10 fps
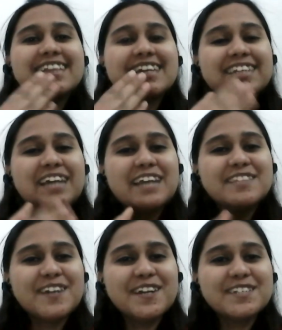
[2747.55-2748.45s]
that I
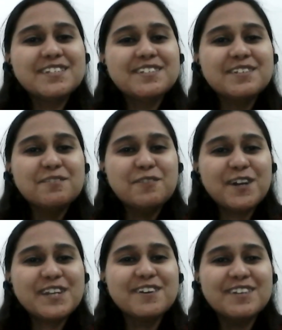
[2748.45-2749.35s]
started
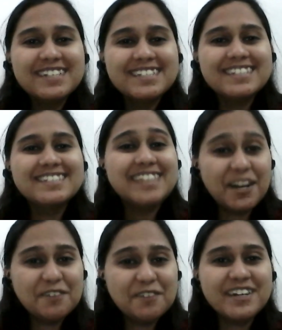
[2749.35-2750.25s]
working on it in
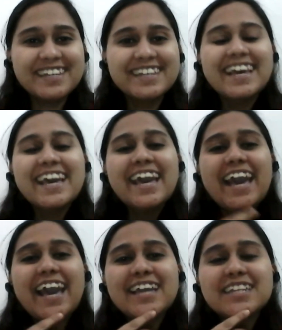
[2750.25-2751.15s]
January.
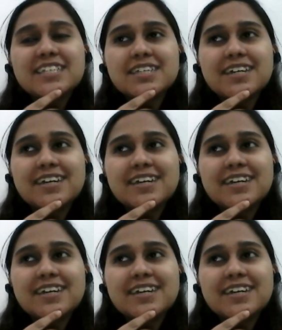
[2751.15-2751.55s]
And